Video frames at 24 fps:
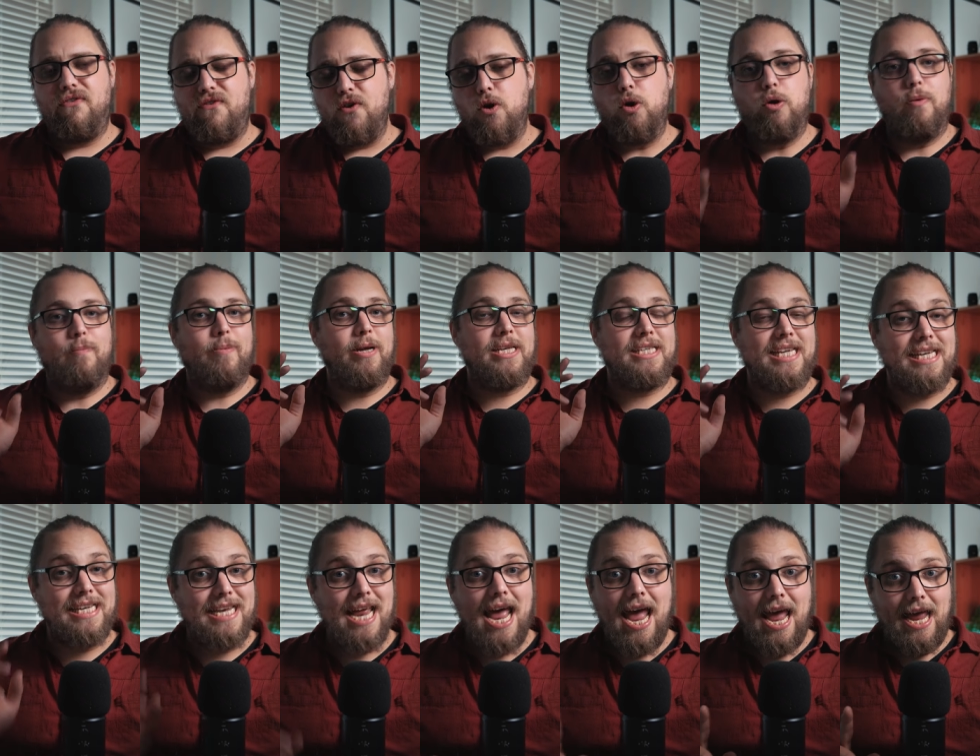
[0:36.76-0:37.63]
food. But
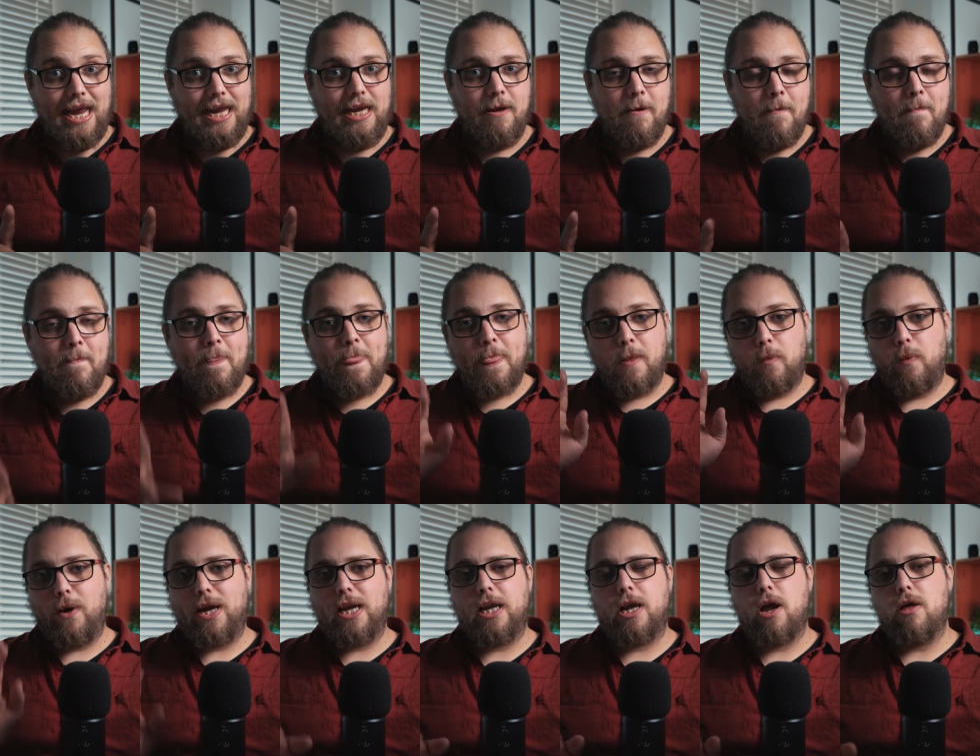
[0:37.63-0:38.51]
today,
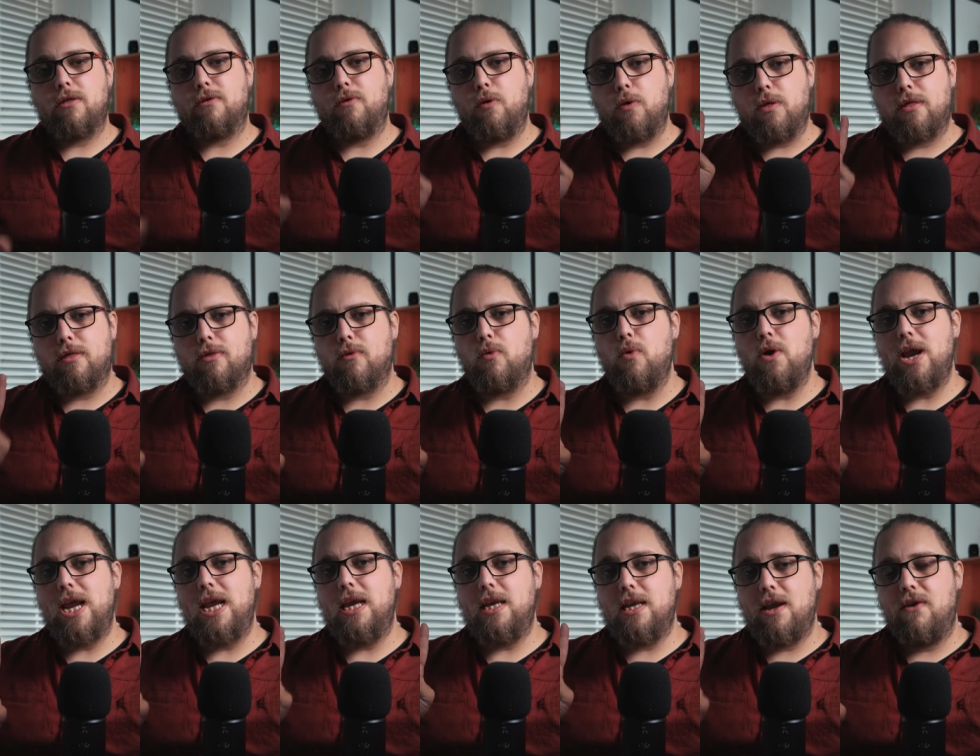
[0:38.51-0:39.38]
we're going to go through
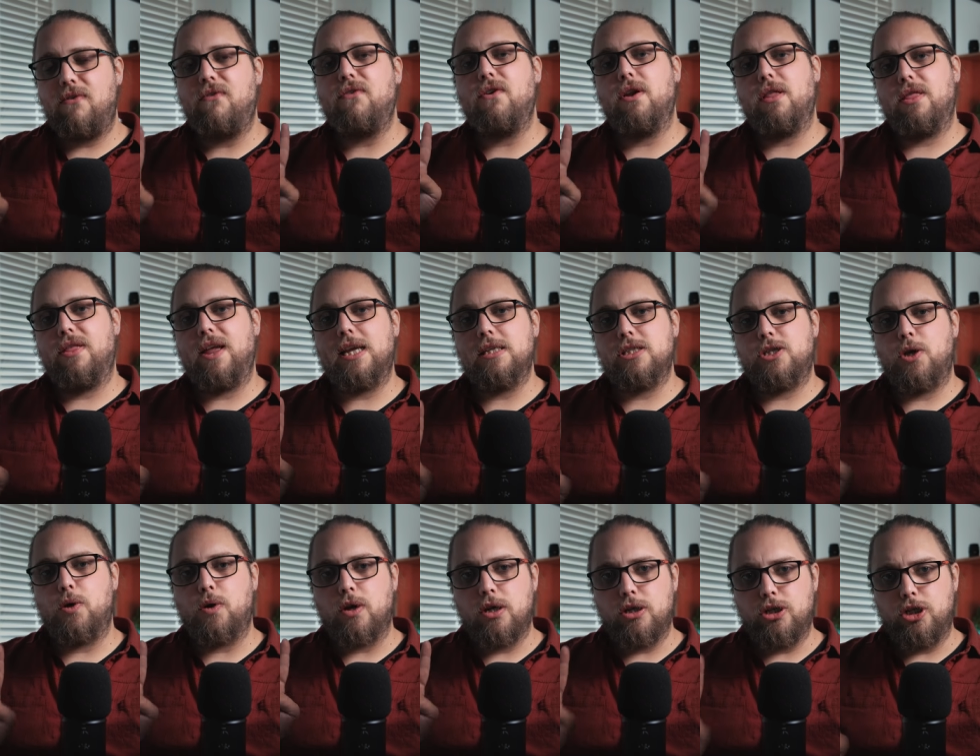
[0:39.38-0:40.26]
three different things
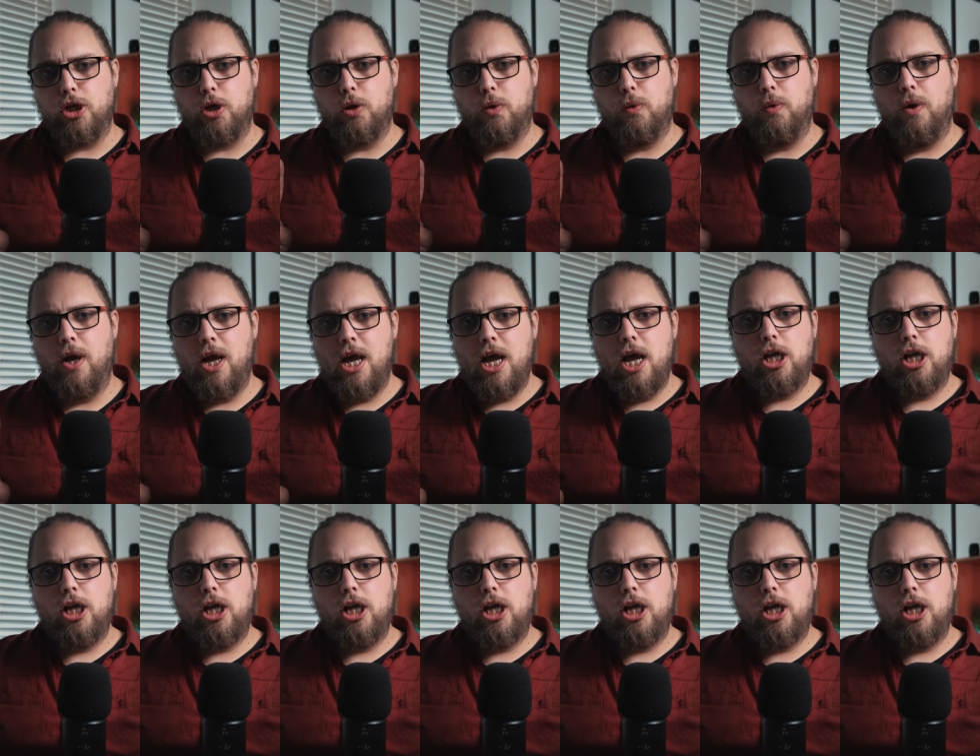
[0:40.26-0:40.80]
you can do